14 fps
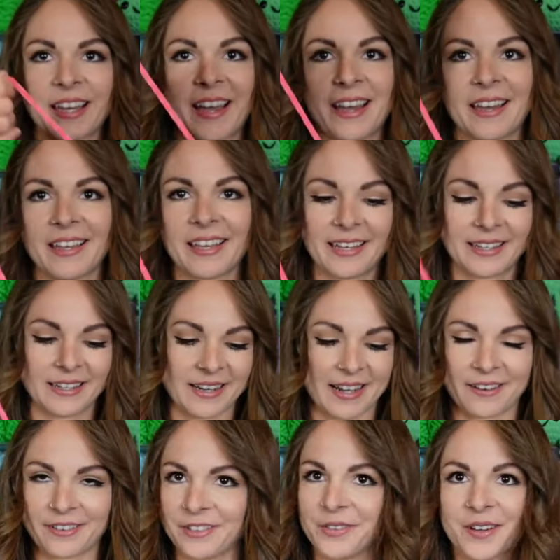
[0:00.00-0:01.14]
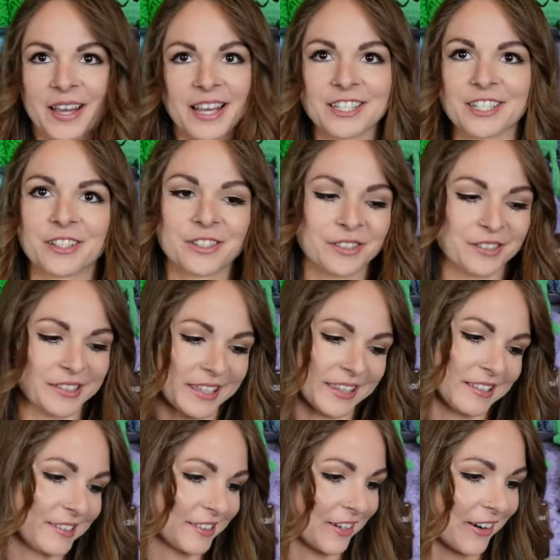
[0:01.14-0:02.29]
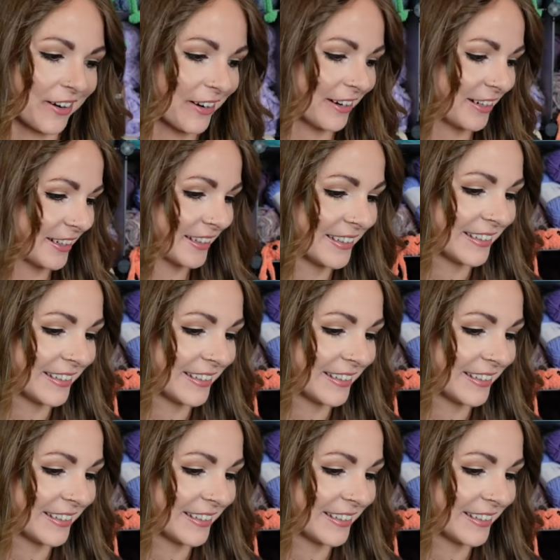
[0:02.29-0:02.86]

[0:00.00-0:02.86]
Again, I don't know why I chose this yarn.